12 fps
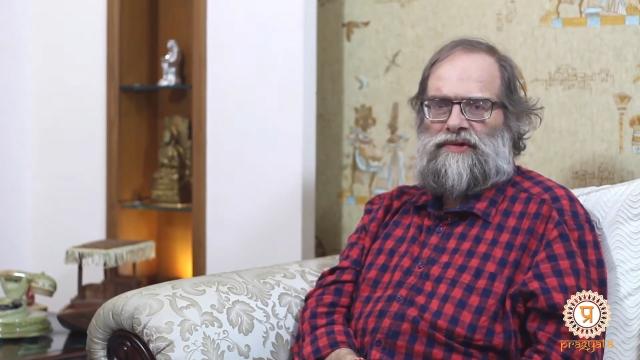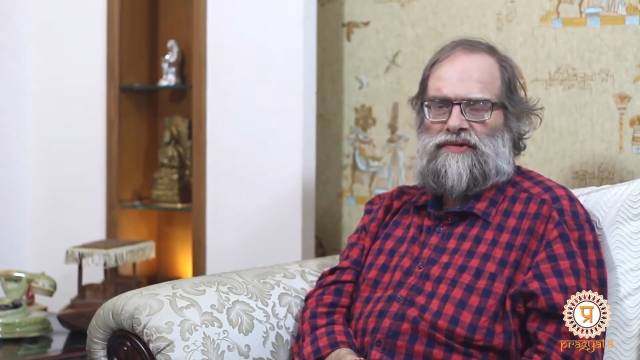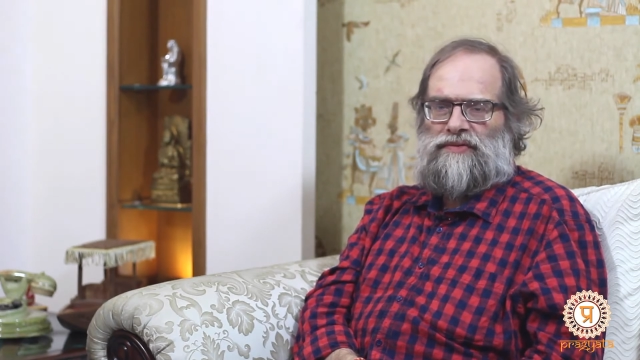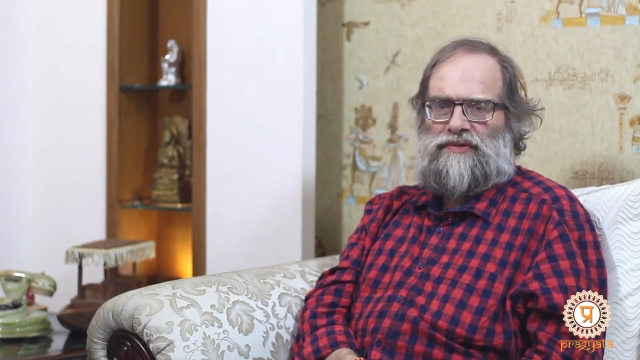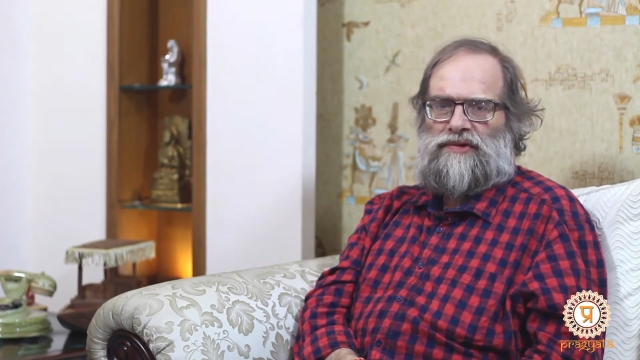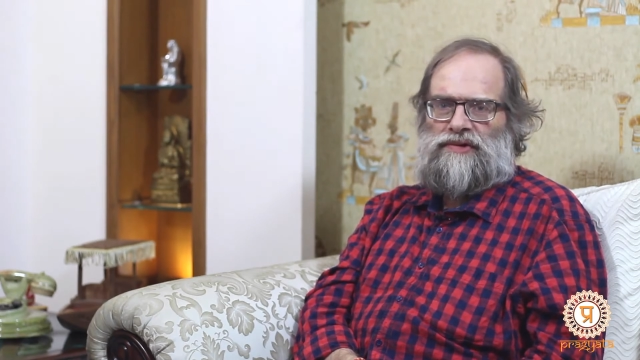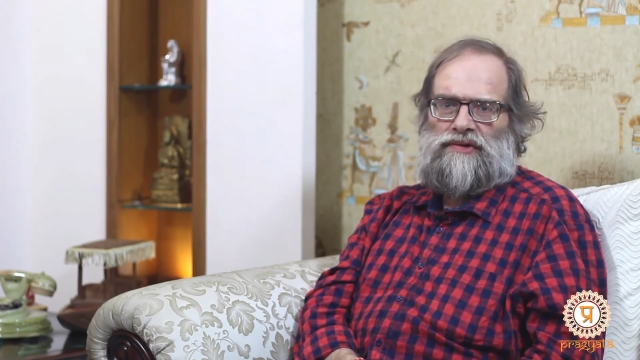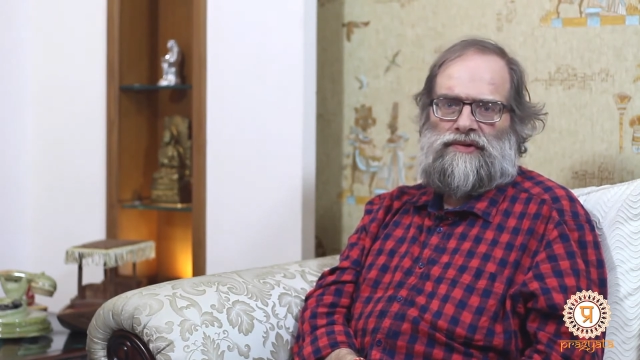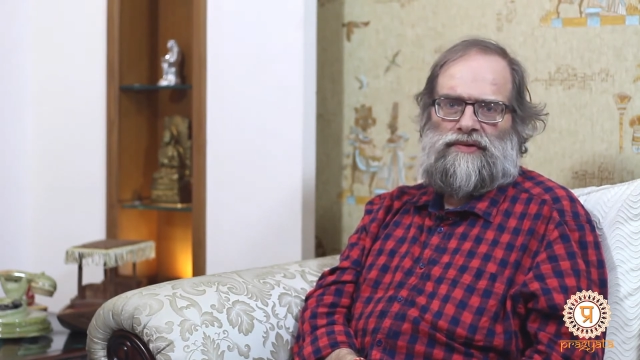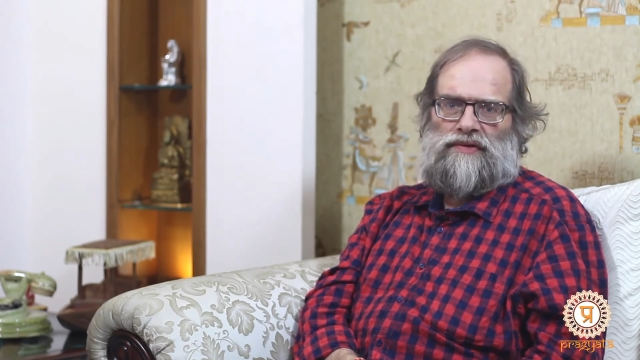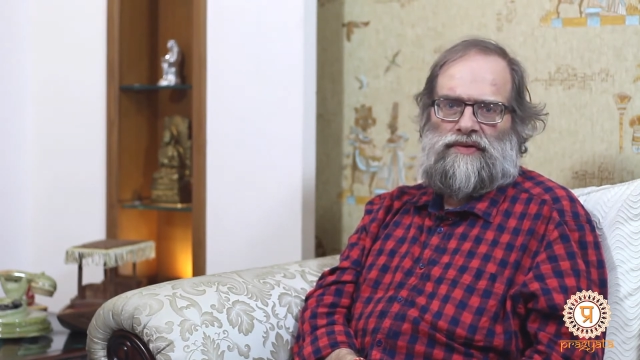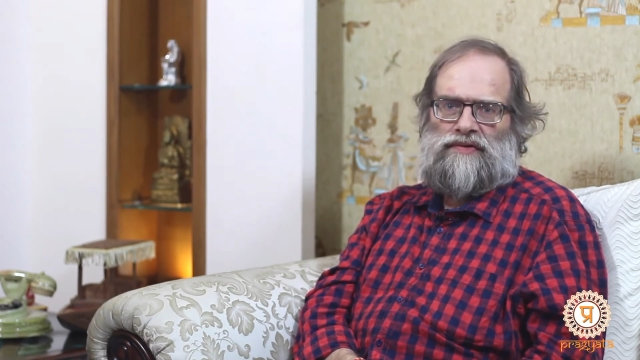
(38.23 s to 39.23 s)
this was
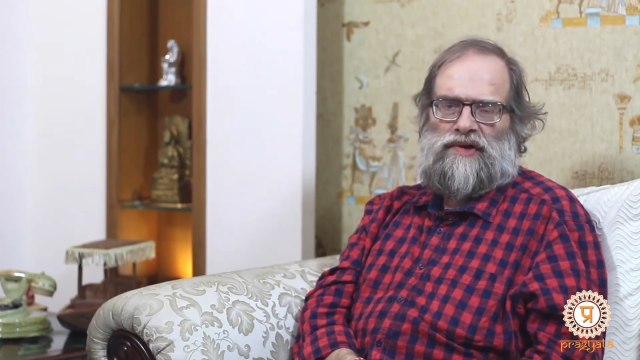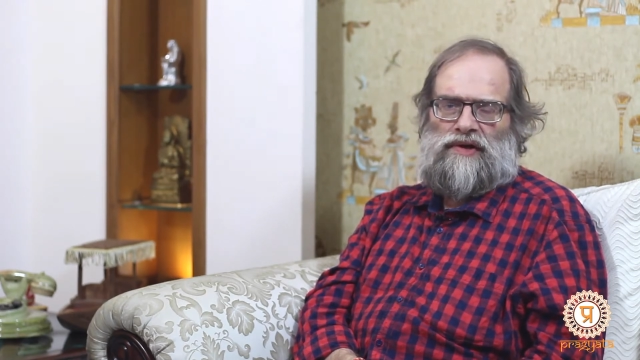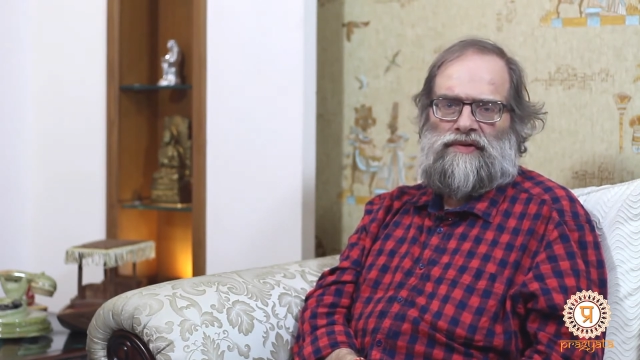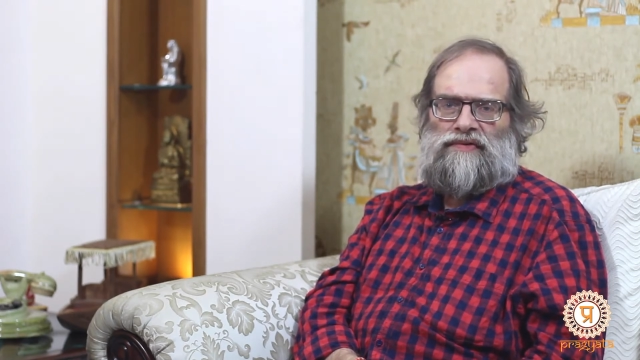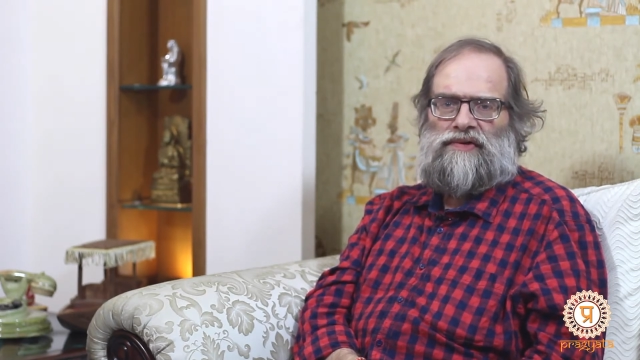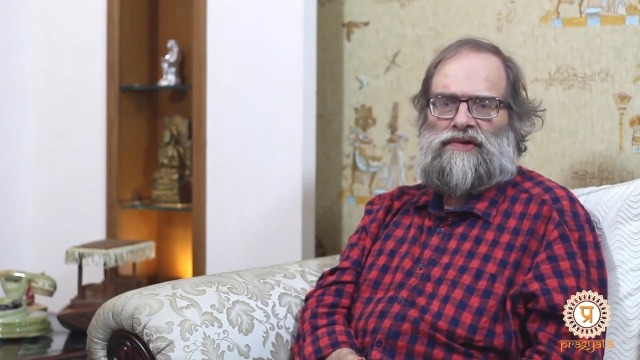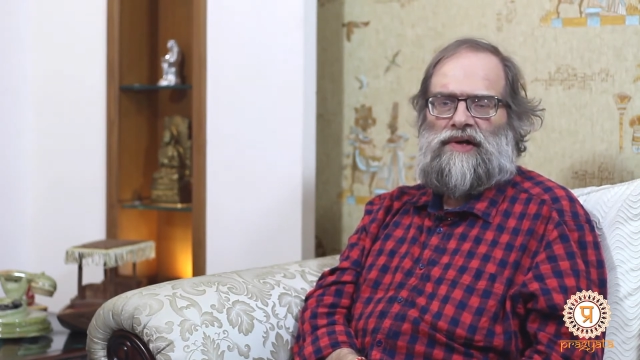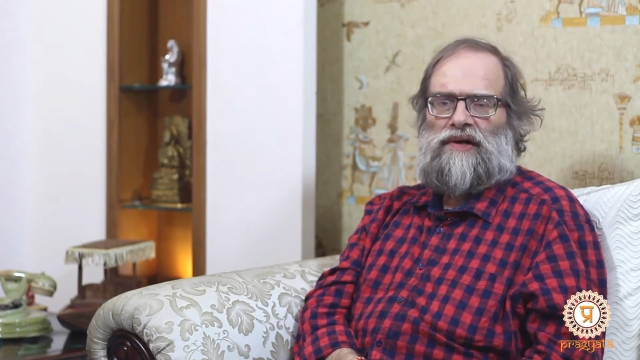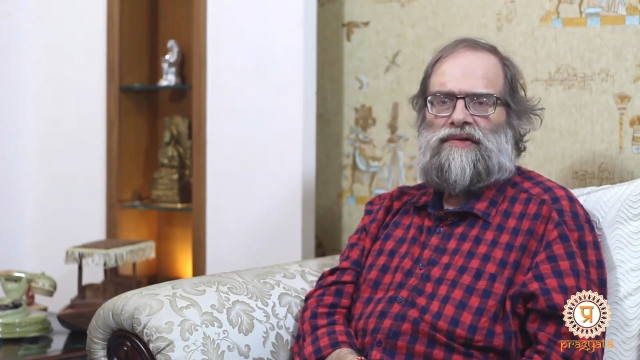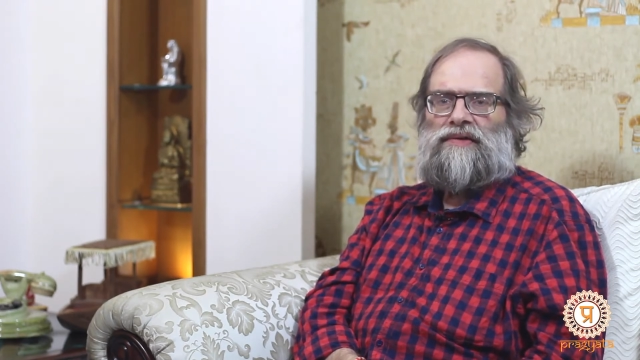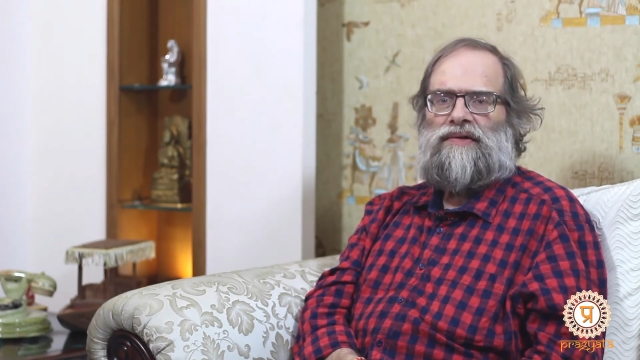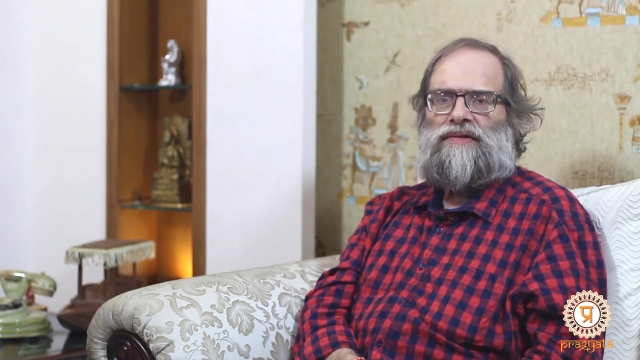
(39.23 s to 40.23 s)
in the end of the
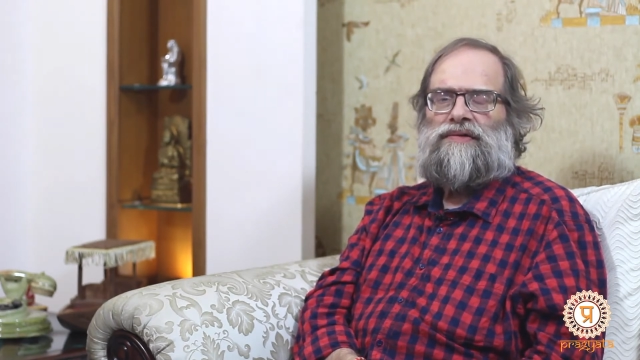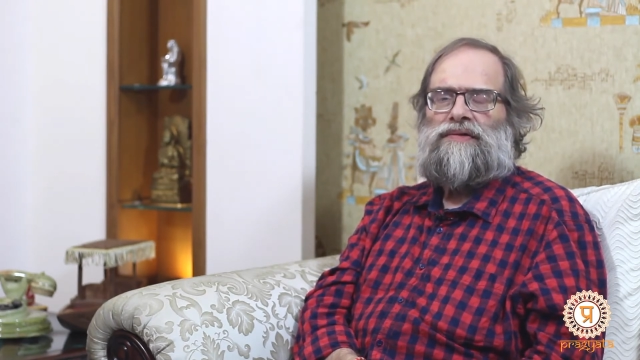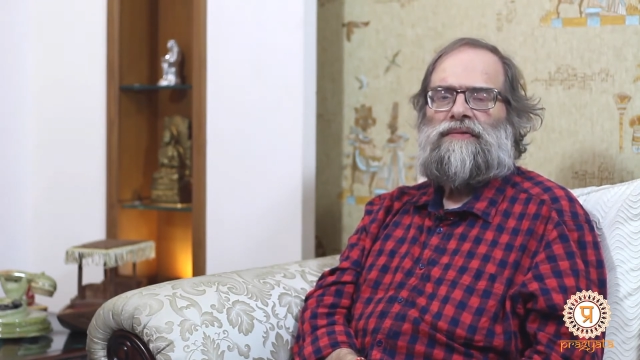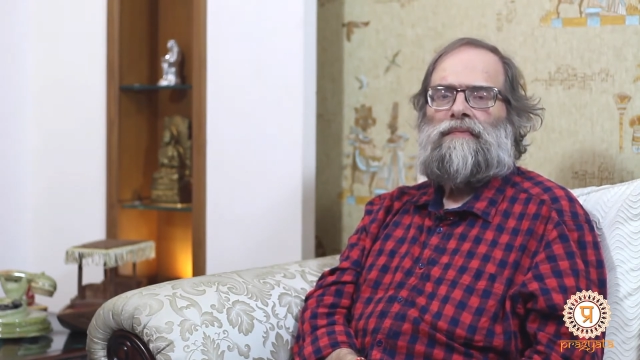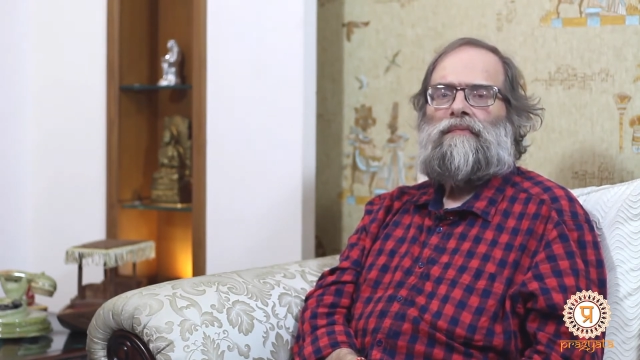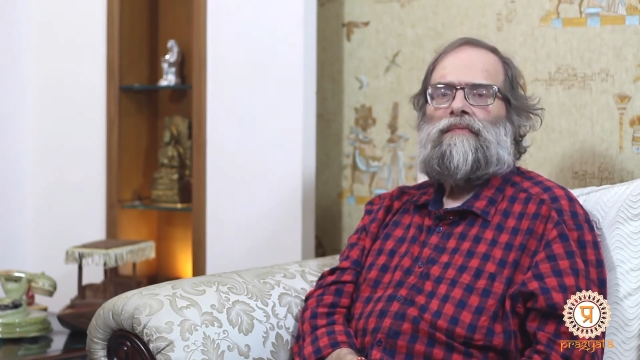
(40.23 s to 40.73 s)
90s,